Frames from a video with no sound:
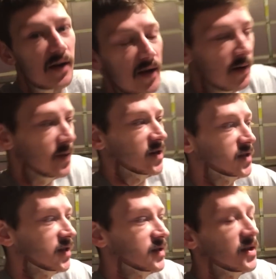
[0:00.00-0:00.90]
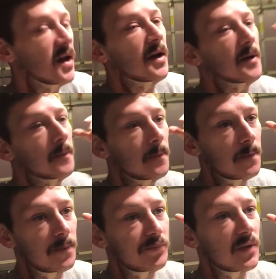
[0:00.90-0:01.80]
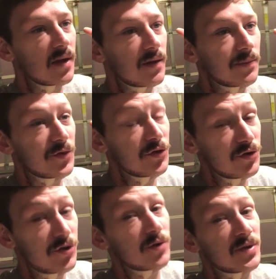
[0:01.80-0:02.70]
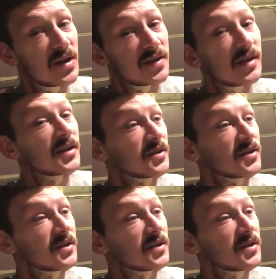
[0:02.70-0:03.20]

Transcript: It makes sense. YouTube takes like